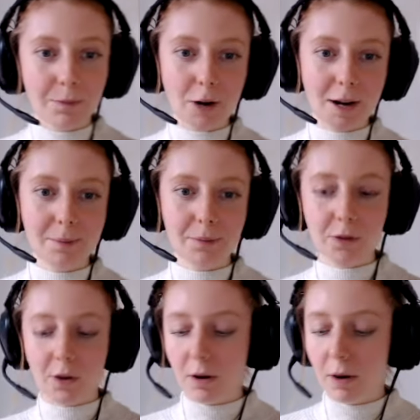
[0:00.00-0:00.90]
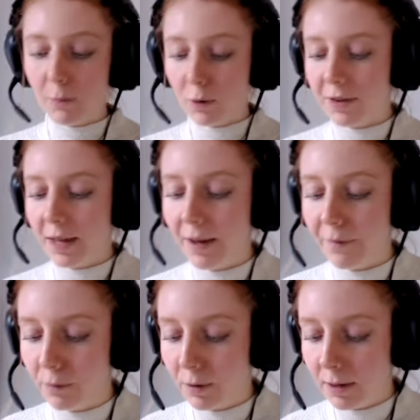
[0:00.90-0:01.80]
Right. So I'm not saying
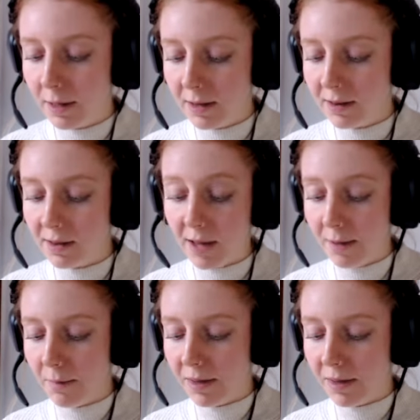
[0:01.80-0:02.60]
everyone is the same.